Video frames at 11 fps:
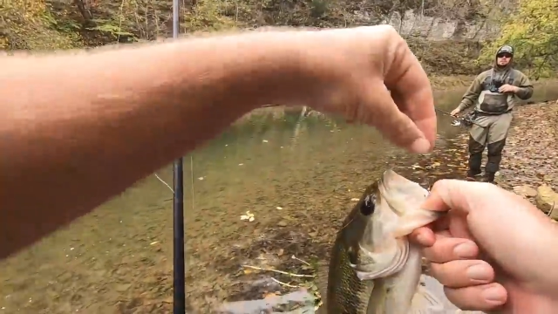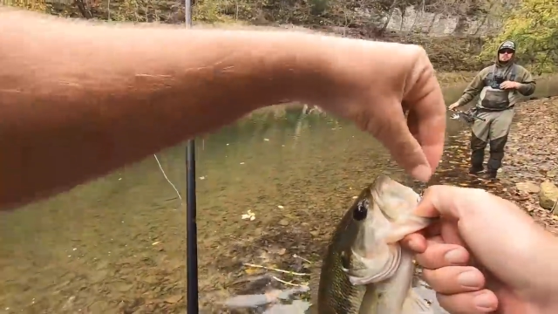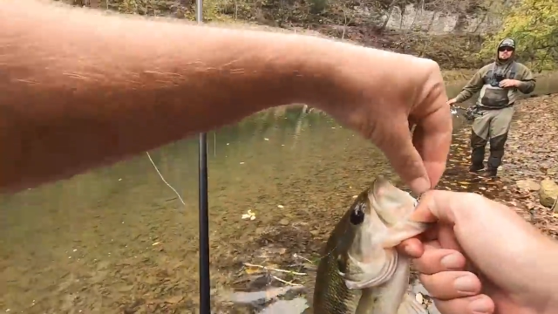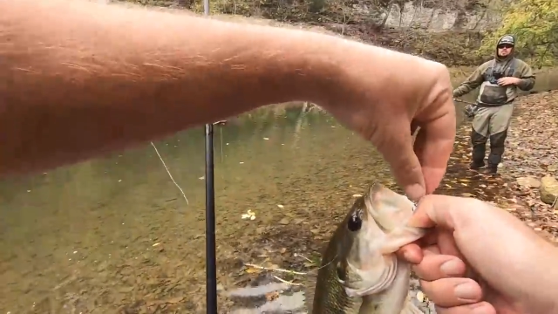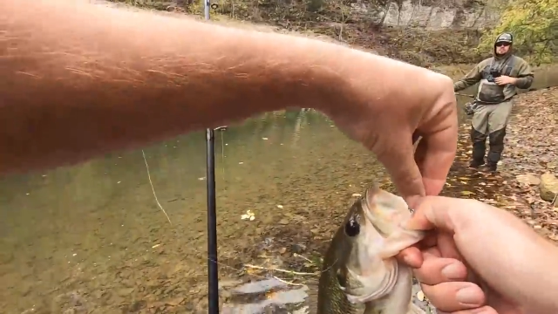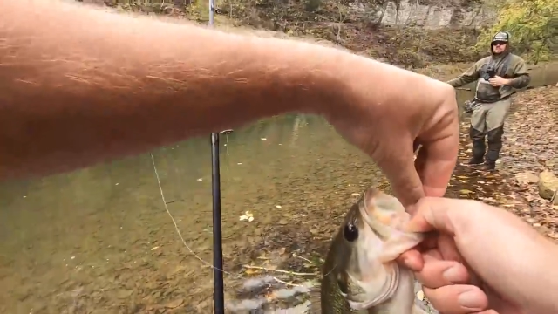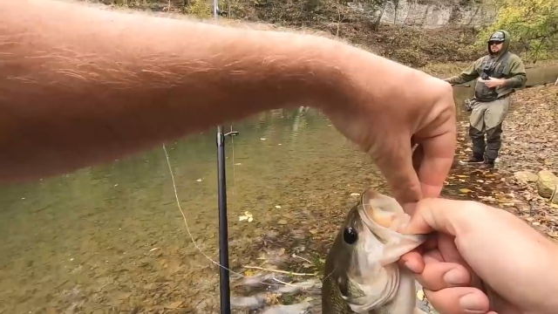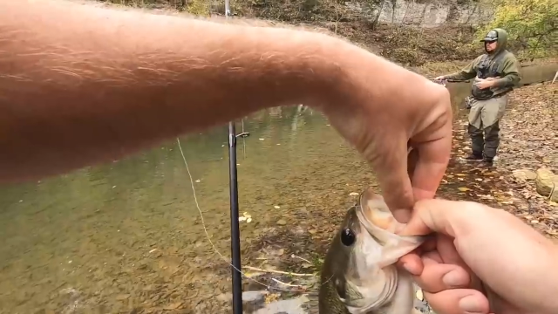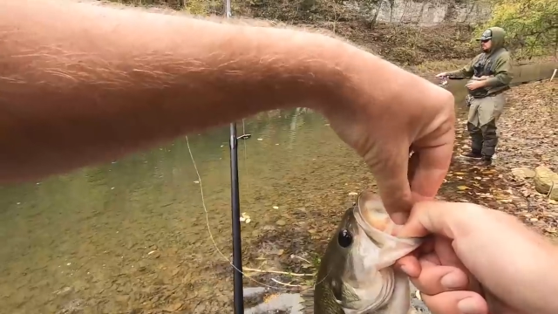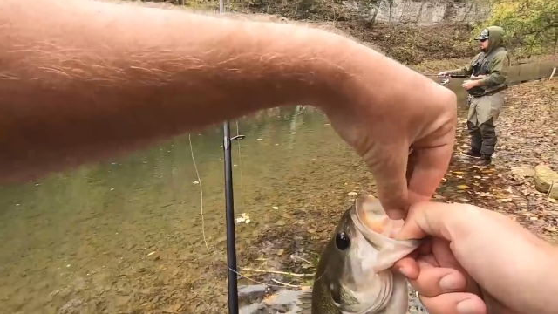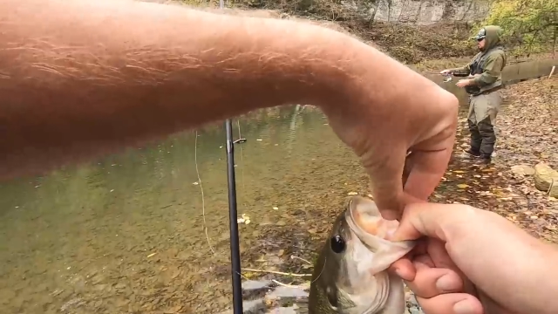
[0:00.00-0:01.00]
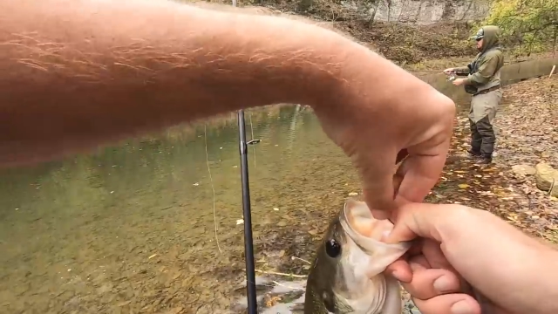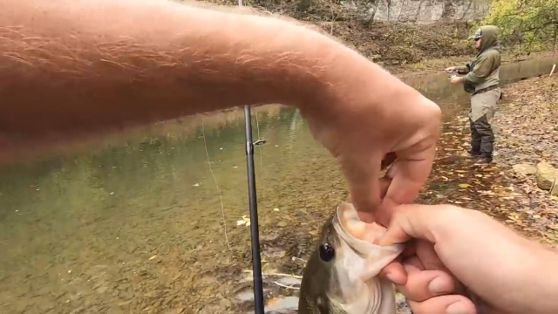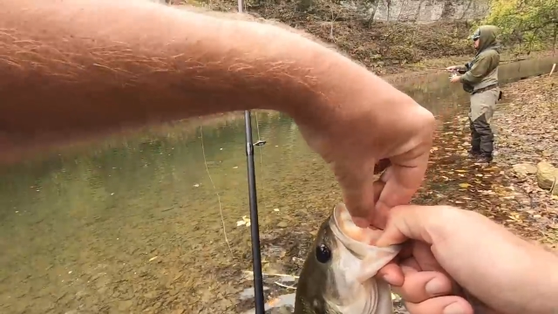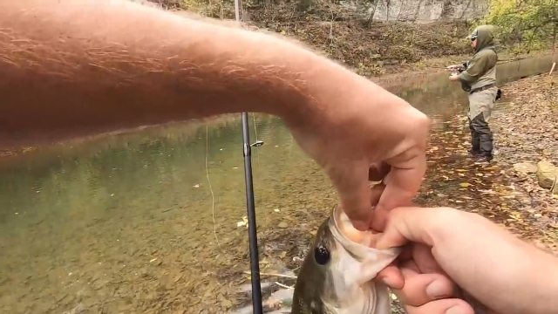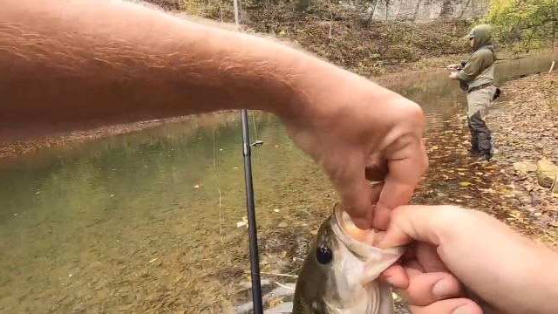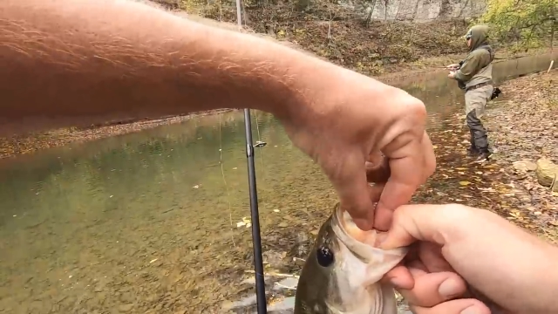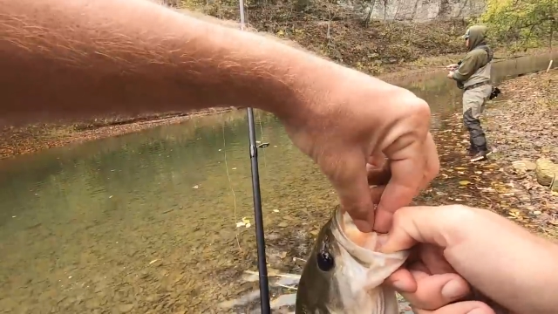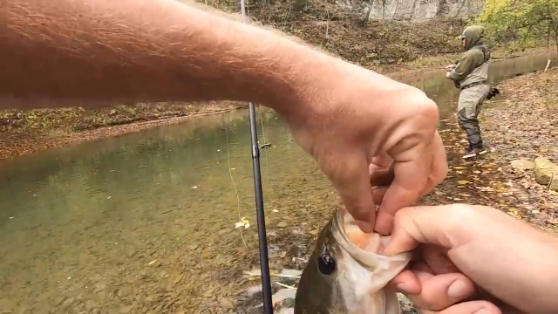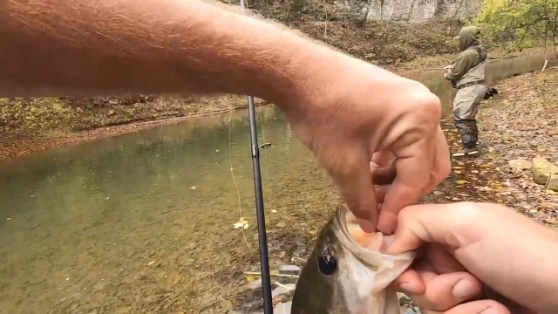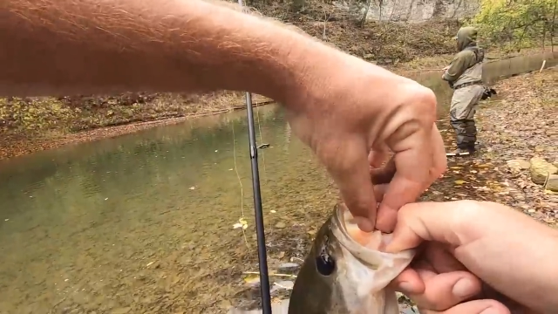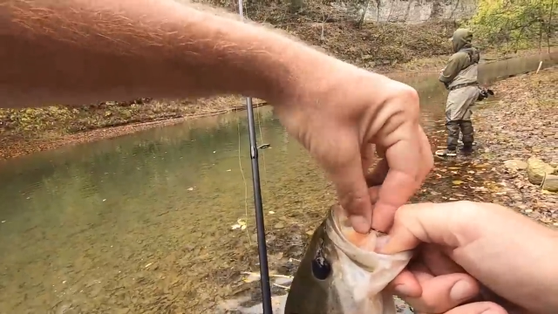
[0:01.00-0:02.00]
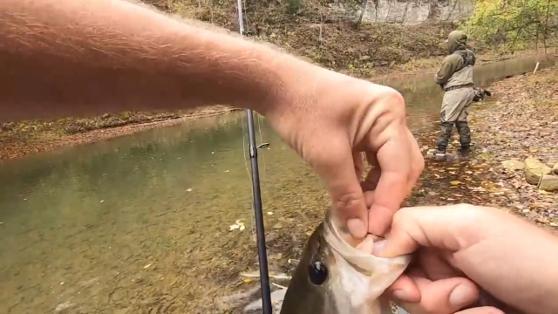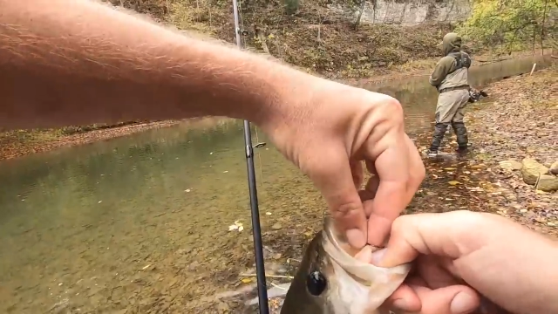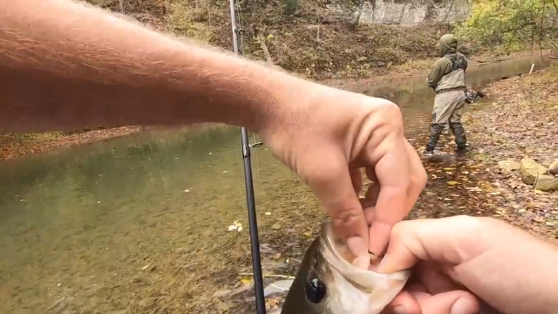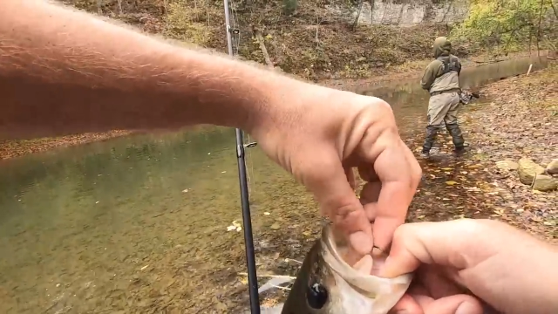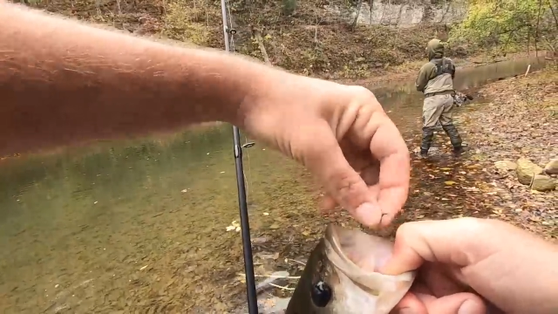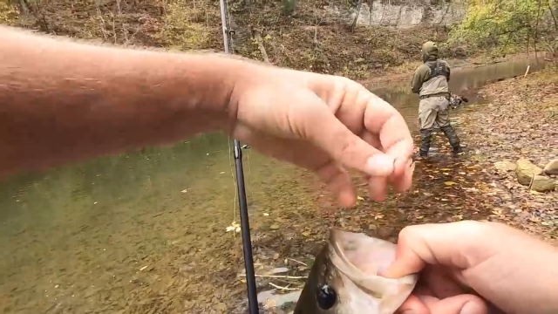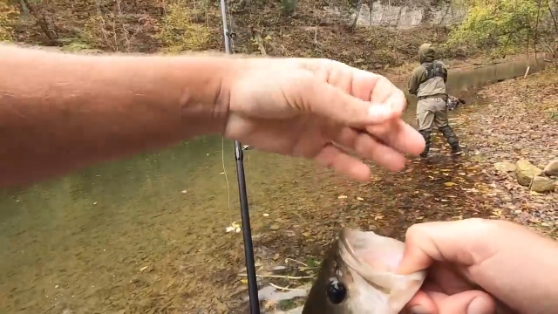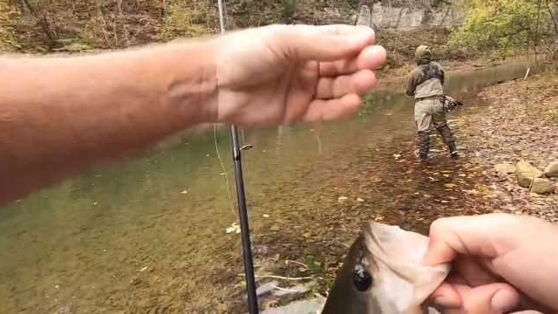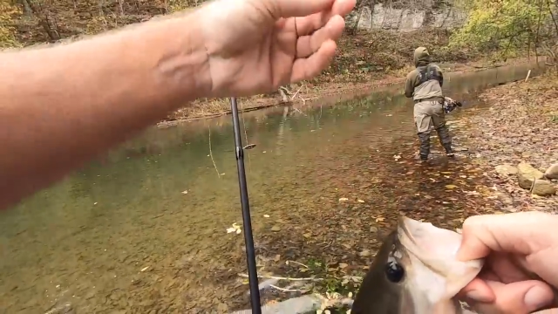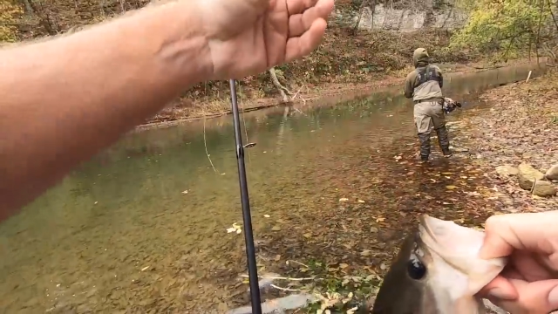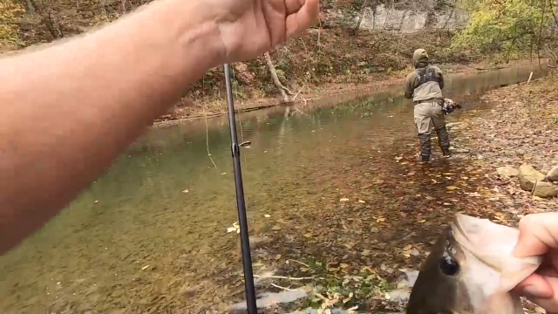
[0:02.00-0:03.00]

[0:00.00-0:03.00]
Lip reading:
(no speaker visible)